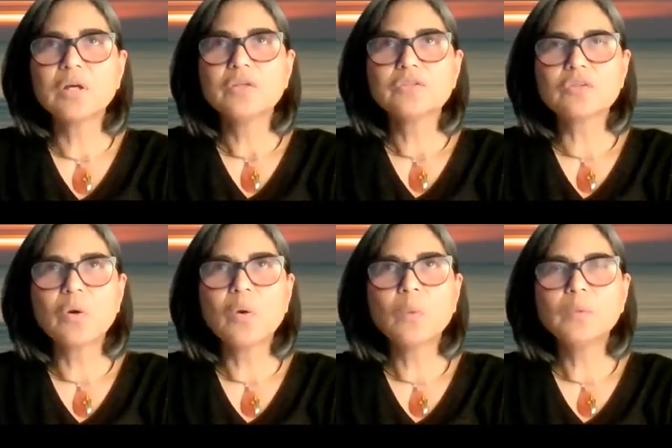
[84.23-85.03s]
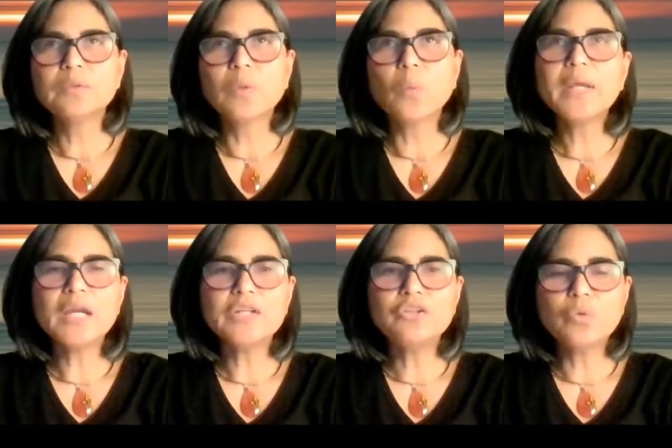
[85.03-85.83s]
So the way I
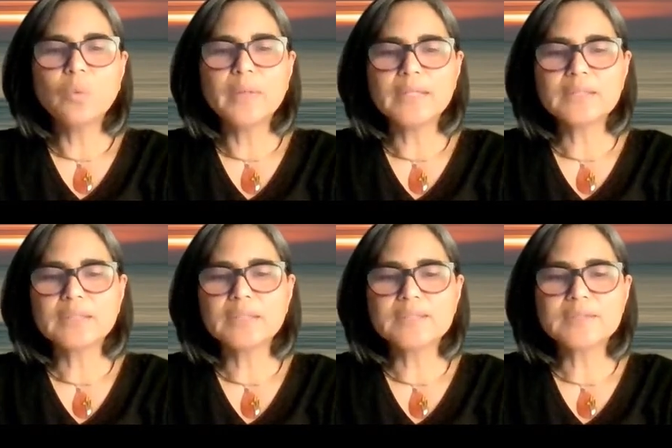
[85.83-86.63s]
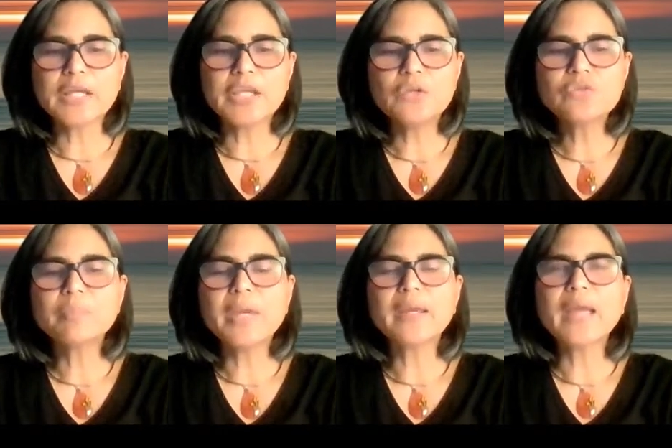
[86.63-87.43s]
do it is I use
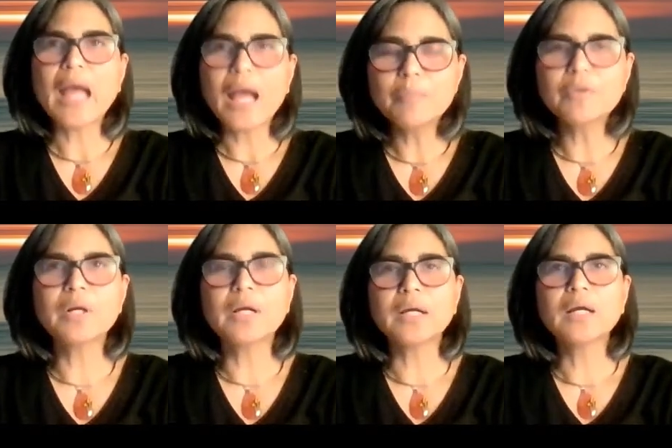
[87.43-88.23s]
my camera